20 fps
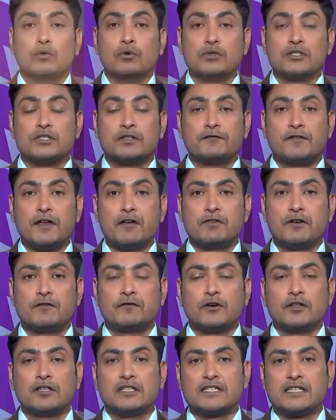Who's the favourite
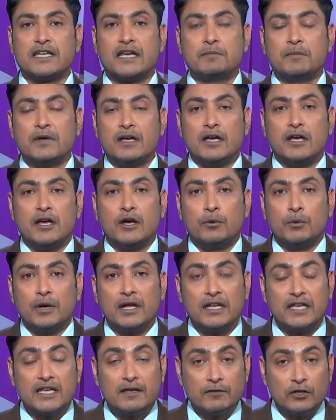for this game?
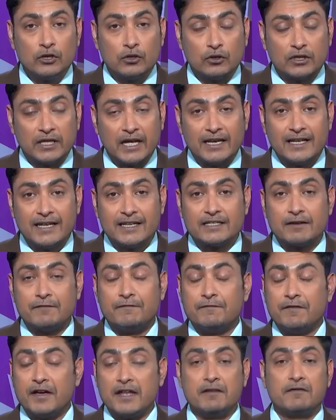Well, even though Delhi is a
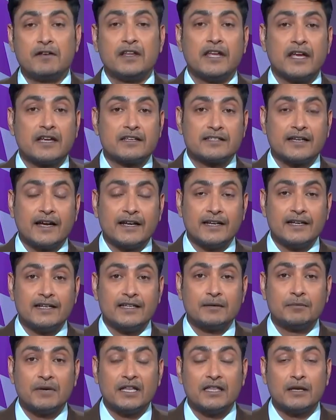very, very exciting
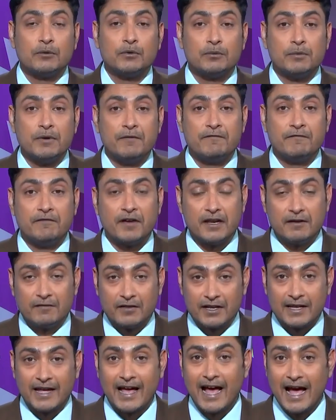team and they would be very,
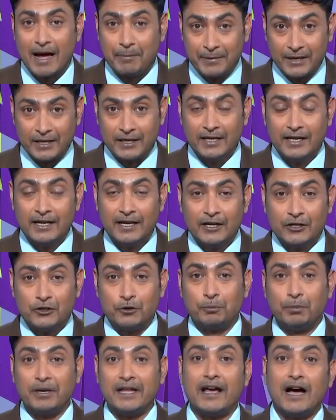very happy
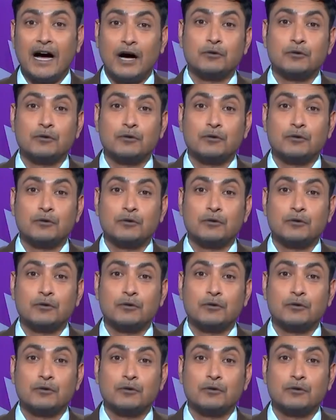to play